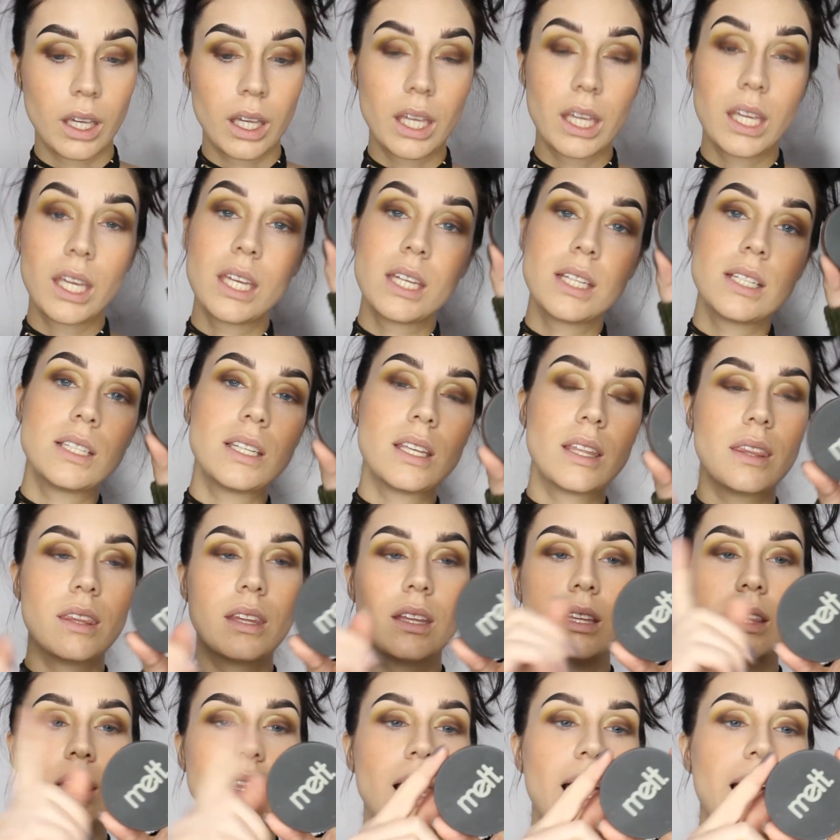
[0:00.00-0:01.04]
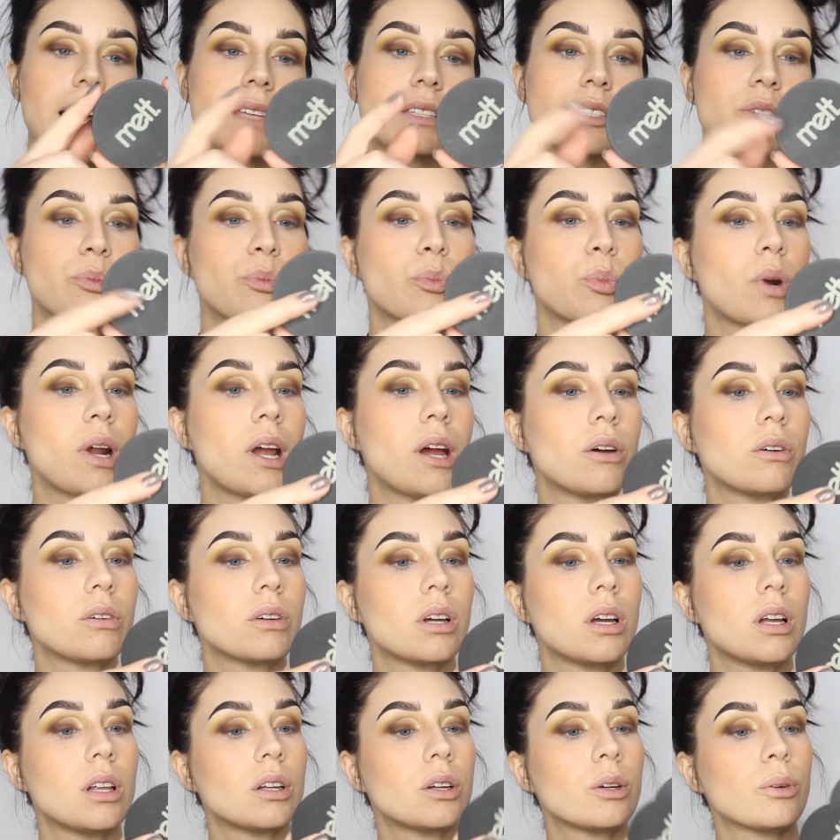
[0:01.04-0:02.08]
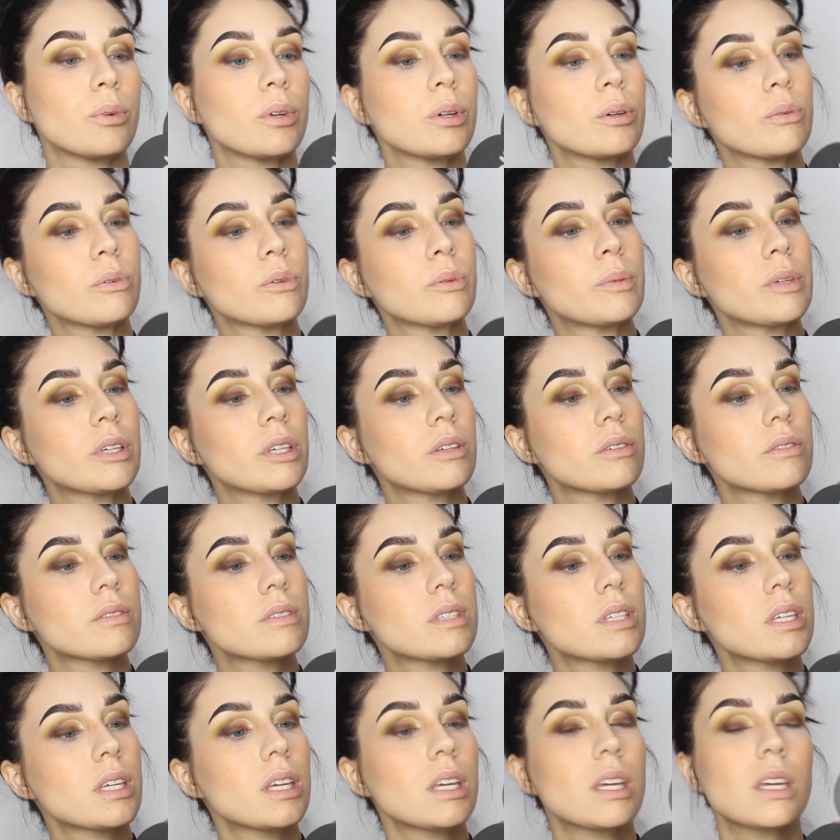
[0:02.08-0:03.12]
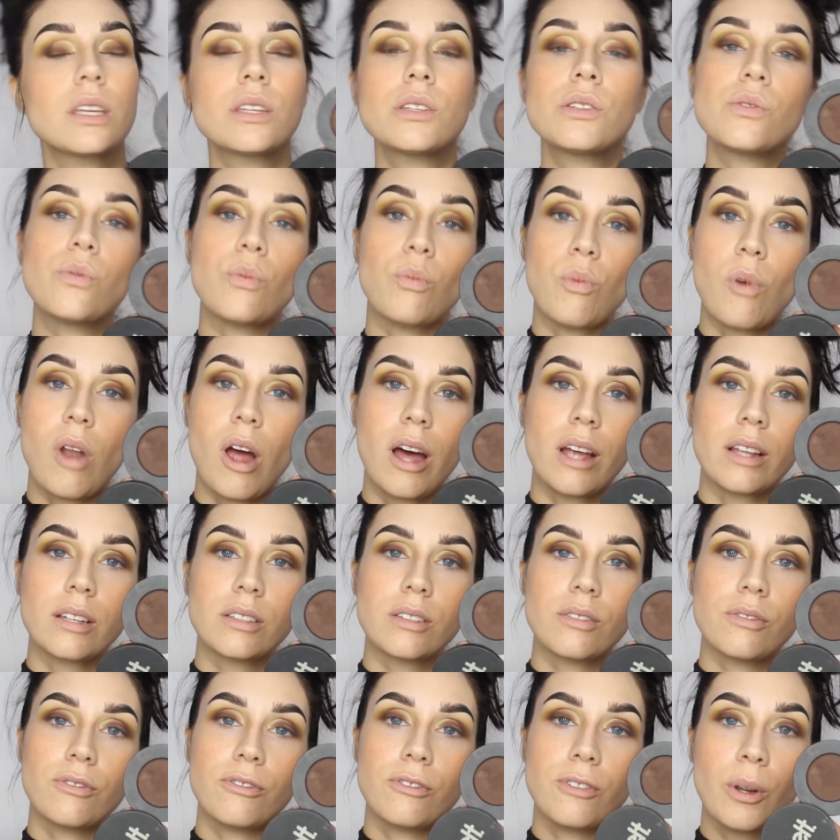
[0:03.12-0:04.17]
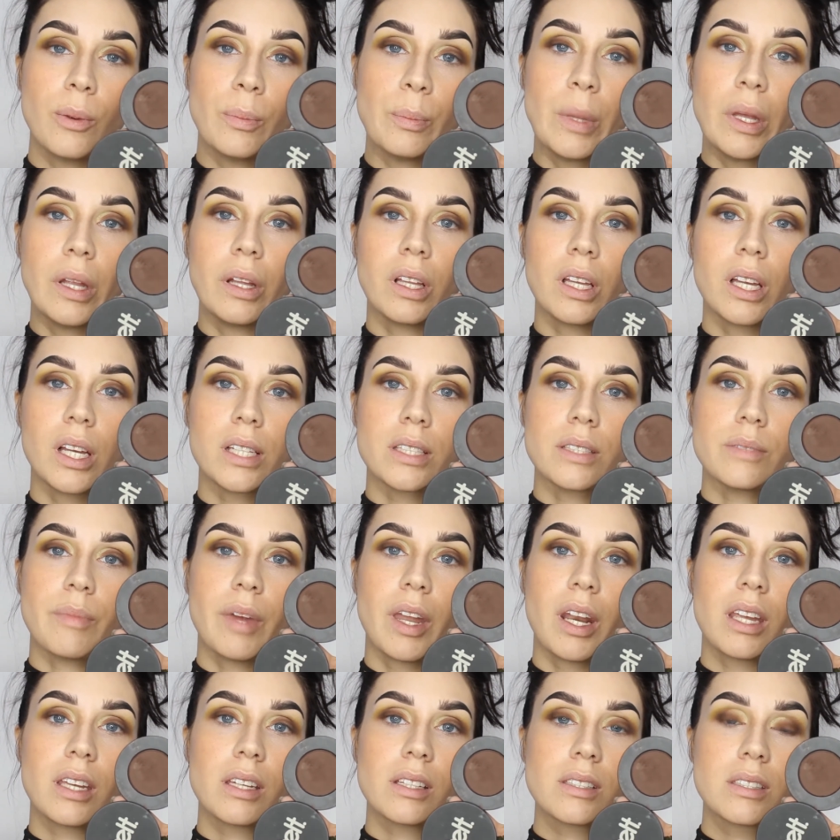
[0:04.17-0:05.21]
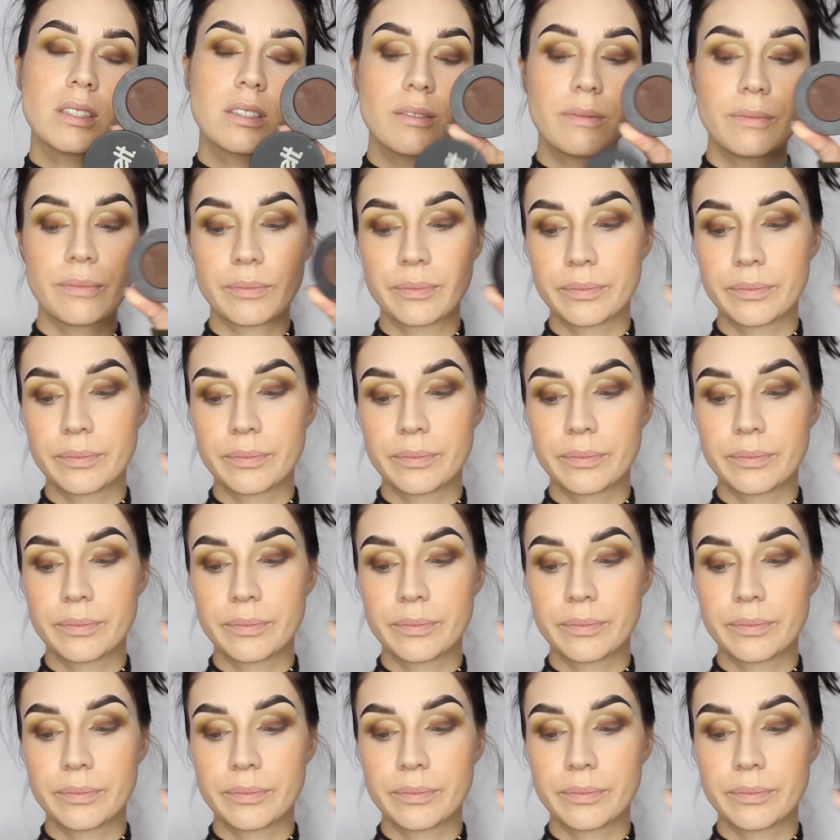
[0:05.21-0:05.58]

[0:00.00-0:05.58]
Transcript: And the last brown color we will be using is Rot from Melt Cosmetics.